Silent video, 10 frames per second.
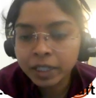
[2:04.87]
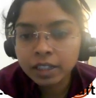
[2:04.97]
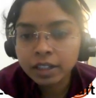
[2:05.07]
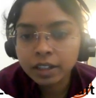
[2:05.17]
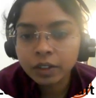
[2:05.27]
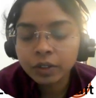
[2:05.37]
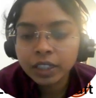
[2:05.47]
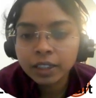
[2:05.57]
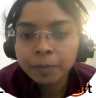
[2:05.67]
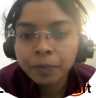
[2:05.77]

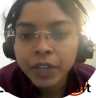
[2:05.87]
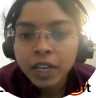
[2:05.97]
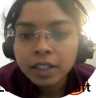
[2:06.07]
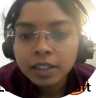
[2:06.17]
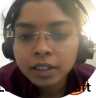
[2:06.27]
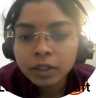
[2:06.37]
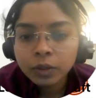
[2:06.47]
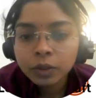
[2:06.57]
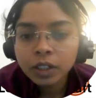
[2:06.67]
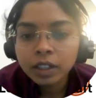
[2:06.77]
circuited.
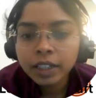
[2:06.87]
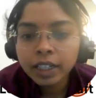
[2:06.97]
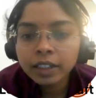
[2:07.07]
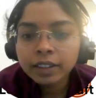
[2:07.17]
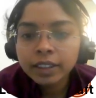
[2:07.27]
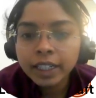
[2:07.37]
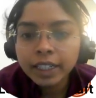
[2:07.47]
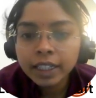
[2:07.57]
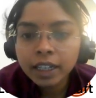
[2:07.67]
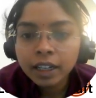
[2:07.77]
So here the
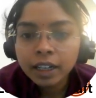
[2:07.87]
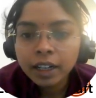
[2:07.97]
data